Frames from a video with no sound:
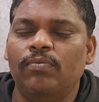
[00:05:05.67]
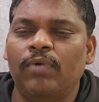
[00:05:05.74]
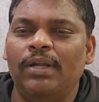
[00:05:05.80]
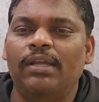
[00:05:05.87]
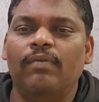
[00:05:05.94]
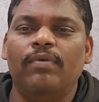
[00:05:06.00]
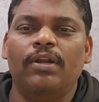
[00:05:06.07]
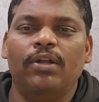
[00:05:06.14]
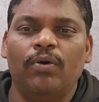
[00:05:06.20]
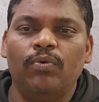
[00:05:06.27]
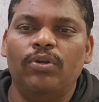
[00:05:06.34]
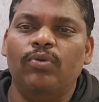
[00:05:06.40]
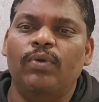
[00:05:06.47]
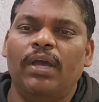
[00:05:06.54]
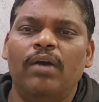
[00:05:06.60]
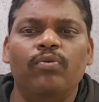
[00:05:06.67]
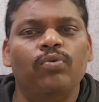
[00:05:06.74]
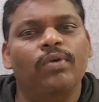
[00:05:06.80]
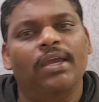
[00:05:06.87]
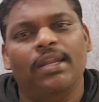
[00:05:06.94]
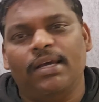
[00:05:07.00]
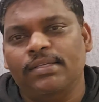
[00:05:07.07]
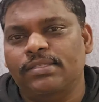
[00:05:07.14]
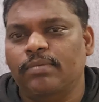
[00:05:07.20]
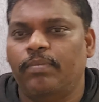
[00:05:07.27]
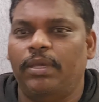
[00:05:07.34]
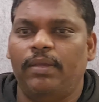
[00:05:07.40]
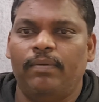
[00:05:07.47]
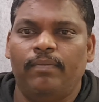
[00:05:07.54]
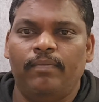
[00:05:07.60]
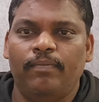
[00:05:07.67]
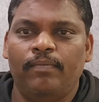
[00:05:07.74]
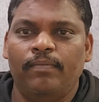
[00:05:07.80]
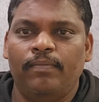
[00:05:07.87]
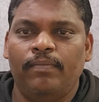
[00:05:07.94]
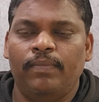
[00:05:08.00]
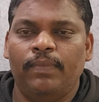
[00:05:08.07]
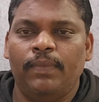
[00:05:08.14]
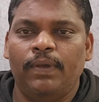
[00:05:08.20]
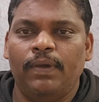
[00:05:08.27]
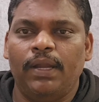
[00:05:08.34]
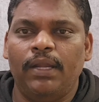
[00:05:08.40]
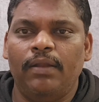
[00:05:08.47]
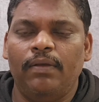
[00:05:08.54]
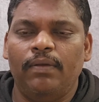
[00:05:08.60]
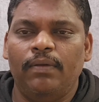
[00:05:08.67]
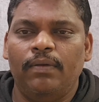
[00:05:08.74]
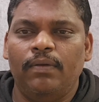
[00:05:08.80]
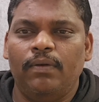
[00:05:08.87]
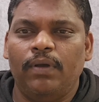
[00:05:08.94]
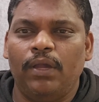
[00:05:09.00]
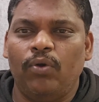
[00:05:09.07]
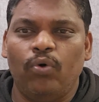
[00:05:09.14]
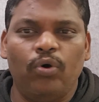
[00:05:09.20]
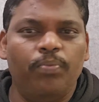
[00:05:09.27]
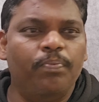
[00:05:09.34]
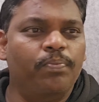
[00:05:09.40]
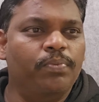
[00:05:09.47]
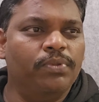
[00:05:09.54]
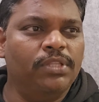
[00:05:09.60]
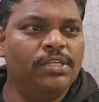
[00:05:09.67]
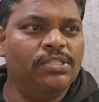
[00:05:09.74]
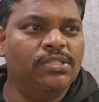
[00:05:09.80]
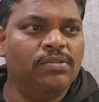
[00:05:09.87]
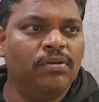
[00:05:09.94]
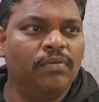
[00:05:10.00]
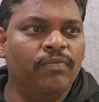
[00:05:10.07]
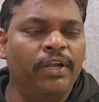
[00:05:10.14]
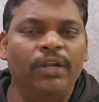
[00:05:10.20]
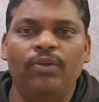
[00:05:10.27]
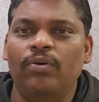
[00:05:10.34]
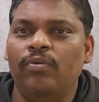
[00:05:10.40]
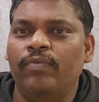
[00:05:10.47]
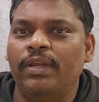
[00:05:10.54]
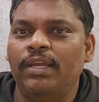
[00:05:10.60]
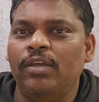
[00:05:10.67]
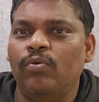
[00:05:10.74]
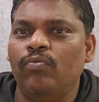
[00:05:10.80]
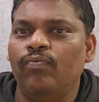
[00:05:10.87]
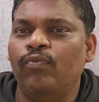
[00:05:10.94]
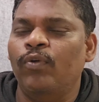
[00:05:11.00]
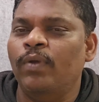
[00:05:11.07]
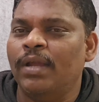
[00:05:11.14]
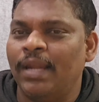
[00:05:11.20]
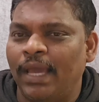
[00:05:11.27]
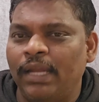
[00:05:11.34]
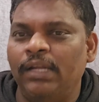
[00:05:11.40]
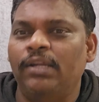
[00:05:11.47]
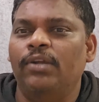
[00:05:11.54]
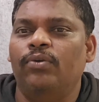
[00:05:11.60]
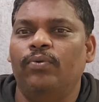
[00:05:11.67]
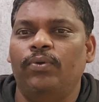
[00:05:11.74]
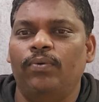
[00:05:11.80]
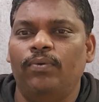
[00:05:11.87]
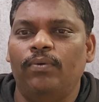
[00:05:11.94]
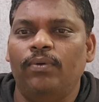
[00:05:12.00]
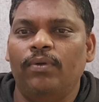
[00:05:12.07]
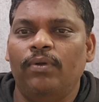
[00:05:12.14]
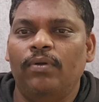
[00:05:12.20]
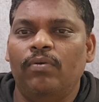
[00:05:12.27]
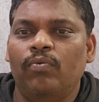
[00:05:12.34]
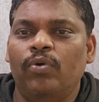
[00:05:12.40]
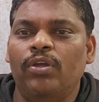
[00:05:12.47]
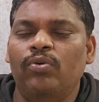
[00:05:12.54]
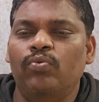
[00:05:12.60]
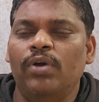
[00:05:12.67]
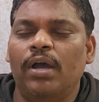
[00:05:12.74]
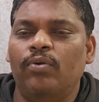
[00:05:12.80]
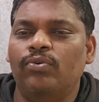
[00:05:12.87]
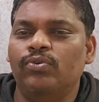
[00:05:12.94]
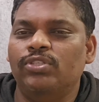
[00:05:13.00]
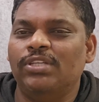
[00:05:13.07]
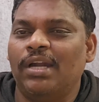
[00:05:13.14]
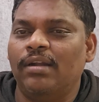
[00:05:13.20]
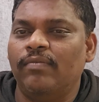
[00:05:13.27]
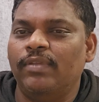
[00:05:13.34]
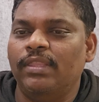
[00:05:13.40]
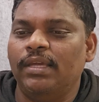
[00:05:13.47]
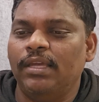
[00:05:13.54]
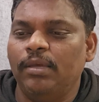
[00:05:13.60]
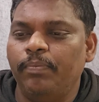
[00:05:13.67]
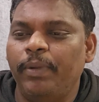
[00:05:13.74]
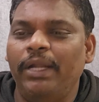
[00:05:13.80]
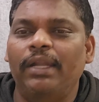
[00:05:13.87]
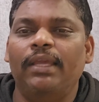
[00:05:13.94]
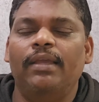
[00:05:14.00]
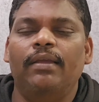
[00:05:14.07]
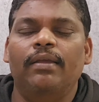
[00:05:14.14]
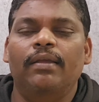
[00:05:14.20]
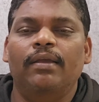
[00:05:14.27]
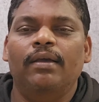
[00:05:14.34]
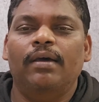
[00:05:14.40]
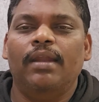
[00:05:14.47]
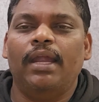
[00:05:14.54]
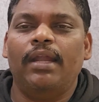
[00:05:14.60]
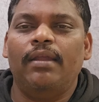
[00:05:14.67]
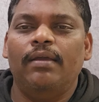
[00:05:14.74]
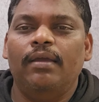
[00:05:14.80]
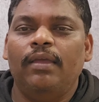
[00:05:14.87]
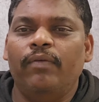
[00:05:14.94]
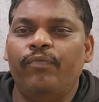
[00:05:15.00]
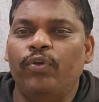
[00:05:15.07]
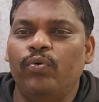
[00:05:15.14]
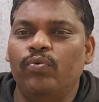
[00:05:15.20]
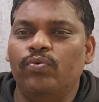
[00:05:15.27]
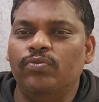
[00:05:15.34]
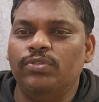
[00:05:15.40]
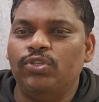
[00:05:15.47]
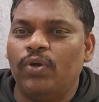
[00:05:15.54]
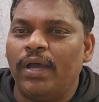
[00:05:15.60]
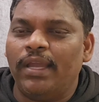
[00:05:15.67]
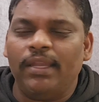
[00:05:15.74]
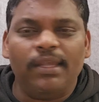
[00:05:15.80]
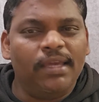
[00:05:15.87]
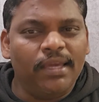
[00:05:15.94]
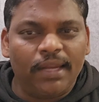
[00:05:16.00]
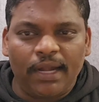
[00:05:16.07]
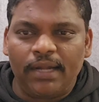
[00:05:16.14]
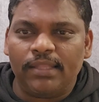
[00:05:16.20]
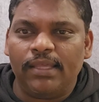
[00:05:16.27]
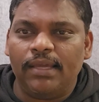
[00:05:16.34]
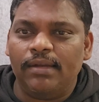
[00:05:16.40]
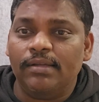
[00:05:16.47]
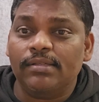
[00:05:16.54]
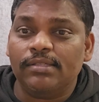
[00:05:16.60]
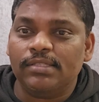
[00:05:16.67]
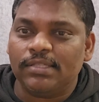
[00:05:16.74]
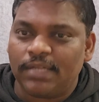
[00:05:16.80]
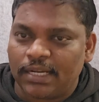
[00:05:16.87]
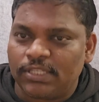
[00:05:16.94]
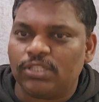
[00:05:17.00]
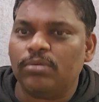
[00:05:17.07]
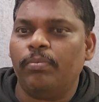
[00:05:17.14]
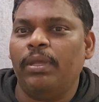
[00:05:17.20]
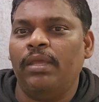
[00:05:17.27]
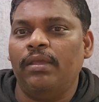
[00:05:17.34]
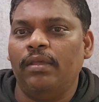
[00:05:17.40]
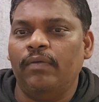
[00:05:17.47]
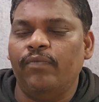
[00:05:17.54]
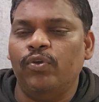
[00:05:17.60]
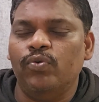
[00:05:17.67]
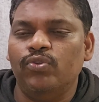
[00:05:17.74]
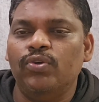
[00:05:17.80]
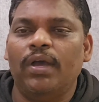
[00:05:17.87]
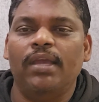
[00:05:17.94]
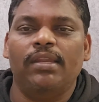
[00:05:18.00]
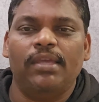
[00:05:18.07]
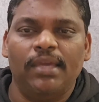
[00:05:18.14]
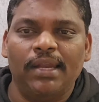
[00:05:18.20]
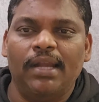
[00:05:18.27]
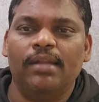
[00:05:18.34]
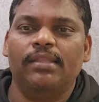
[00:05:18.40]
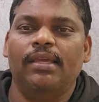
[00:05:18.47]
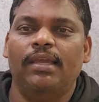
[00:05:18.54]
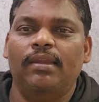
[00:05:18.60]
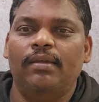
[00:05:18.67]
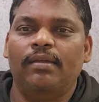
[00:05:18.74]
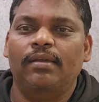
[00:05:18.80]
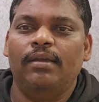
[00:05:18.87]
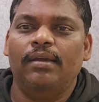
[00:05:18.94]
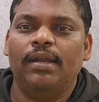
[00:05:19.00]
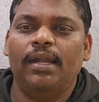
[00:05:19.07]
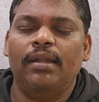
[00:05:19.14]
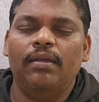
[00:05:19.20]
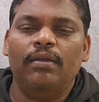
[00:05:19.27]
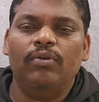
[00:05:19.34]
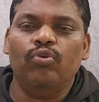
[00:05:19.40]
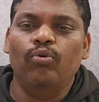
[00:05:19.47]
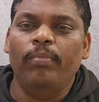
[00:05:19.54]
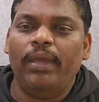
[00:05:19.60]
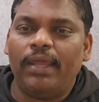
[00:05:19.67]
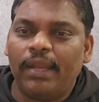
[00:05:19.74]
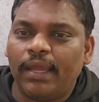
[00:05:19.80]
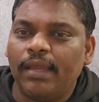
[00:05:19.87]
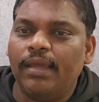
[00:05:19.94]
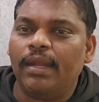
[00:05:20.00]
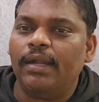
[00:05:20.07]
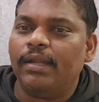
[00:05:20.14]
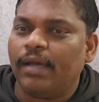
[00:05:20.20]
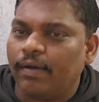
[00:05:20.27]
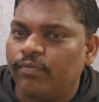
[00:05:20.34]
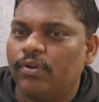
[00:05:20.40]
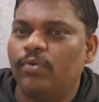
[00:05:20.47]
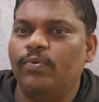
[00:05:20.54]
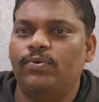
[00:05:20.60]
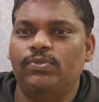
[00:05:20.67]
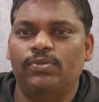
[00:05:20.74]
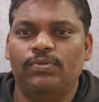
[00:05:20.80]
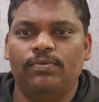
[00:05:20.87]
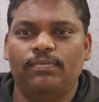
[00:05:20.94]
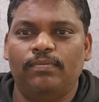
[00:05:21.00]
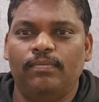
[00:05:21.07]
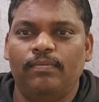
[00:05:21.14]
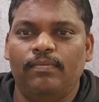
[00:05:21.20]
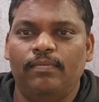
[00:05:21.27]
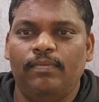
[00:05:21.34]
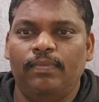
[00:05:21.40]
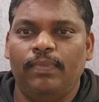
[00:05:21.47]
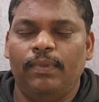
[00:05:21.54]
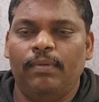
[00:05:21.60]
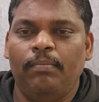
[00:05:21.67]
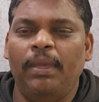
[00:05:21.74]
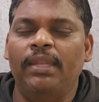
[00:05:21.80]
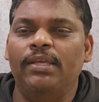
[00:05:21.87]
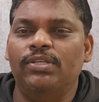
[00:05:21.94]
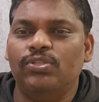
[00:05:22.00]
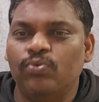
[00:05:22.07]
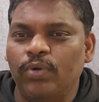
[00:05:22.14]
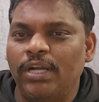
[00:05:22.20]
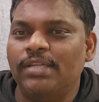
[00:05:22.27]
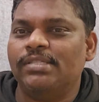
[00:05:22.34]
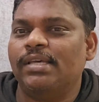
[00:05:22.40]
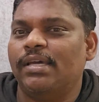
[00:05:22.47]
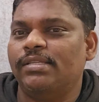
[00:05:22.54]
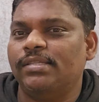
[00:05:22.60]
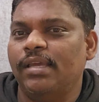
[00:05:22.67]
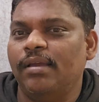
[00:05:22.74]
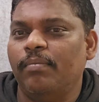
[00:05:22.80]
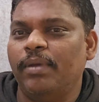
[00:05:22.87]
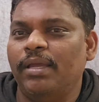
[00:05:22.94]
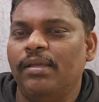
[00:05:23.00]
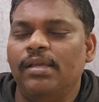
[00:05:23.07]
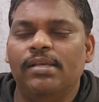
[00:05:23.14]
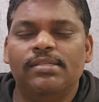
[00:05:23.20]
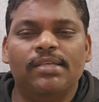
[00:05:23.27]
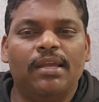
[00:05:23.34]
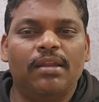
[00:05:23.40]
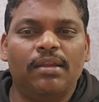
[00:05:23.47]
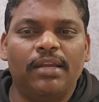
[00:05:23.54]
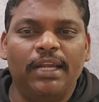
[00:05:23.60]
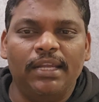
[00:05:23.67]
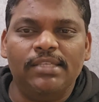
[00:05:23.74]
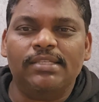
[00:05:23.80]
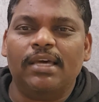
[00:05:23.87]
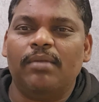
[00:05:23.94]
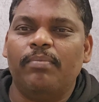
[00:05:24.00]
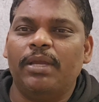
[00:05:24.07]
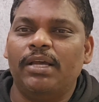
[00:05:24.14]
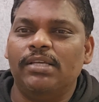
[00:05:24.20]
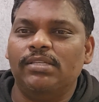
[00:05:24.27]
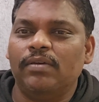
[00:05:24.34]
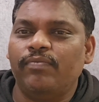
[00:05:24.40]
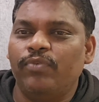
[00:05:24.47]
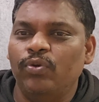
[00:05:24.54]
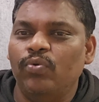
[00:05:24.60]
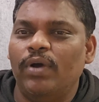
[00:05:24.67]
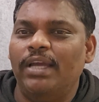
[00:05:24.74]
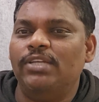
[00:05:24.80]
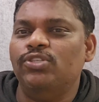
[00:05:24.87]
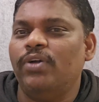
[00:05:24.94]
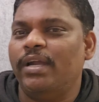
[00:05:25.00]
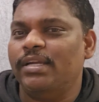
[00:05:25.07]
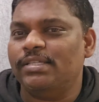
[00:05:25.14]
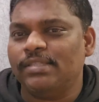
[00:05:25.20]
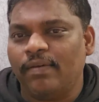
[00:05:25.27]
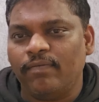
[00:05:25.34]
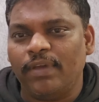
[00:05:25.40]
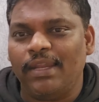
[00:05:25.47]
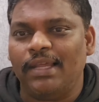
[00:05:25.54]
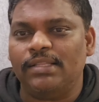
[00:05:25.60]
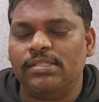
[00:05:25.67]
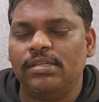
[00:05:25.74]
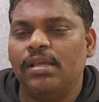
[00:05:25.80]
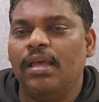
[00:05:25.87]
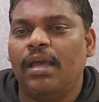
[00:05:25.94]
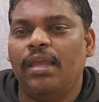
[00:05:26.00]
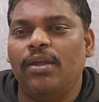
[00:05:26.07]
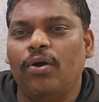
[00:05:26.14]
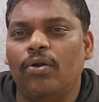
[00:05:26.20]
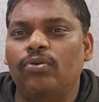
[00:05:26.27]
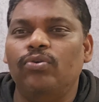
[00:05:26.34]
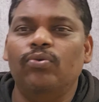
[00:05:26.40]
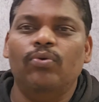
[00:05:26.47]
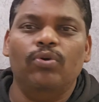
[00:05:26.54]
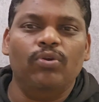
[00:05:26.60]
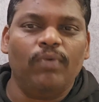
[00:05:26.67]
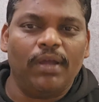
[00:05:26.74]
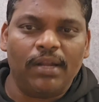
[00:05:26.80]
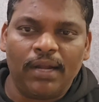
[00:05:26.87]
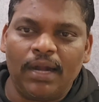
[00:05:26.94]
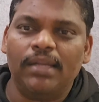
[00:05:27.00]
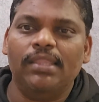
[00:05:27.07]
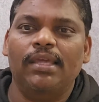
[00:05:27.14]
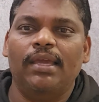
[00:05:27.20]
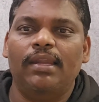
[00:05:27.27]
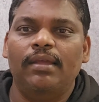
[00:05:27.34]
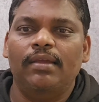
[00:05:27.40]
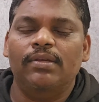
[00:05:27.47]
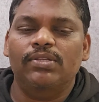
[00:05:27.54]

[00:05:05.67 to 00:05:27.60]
Whatever doubt you have, you can ask me, right? I hope this video will give full clarity to you why you have to start with the EPT, right? If you join here and there, trust me, if you join here and there, right, you may regret afterwards. Many students are saying, sir, ready, sir, because of you I joined somewhere else, I got to know you are not there.